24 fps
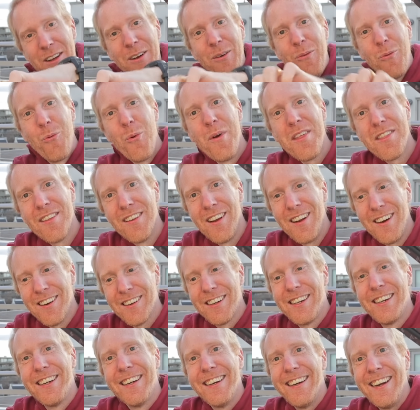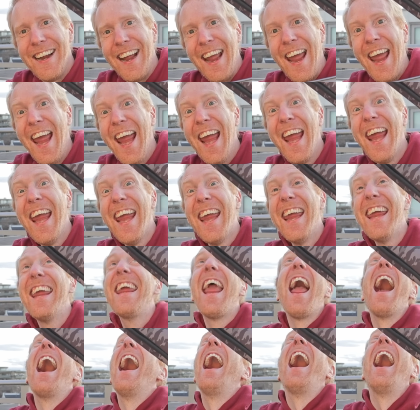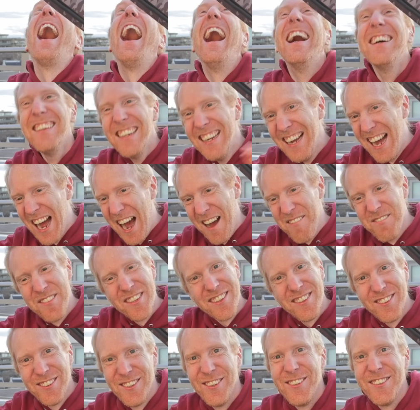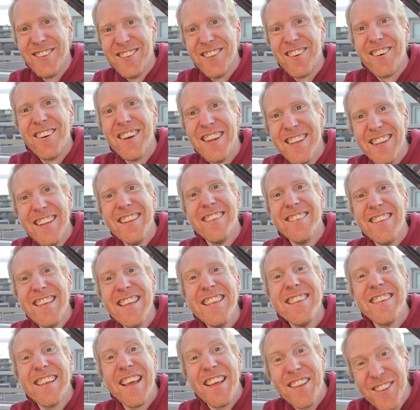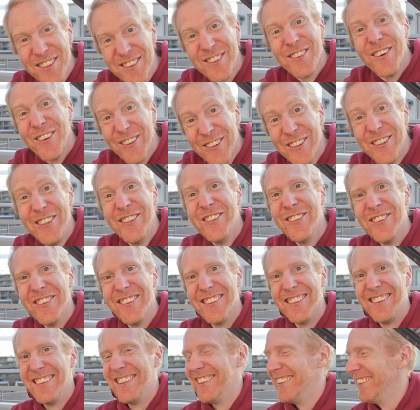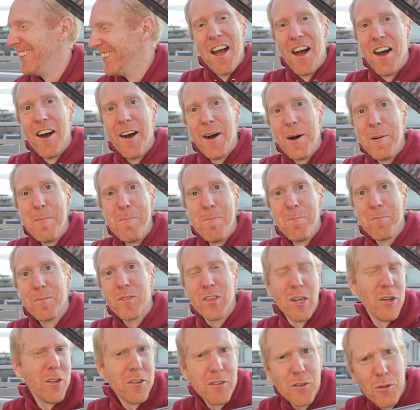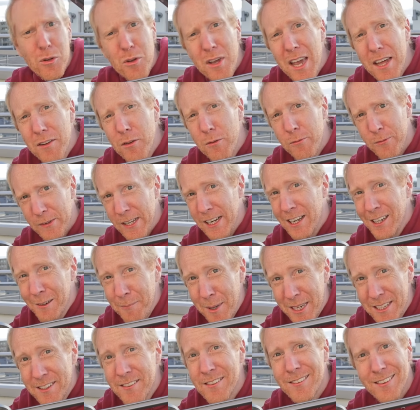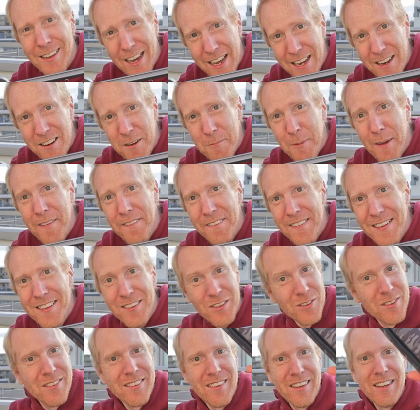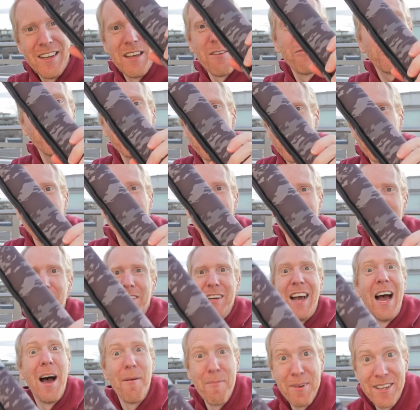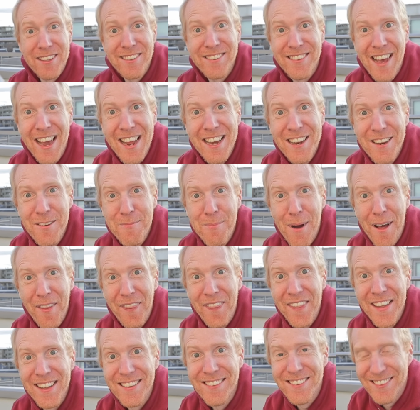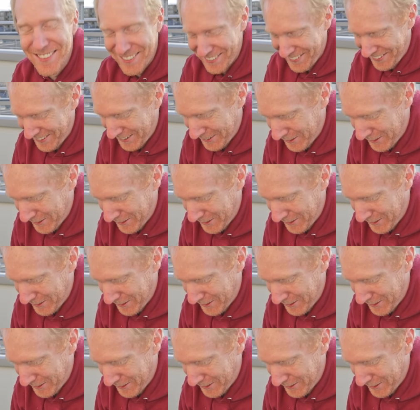with a lock. Yeah, I'm so sorry. This is so cool. Do you get the feeling I'm excited about this? If you don't, I'm excited about this.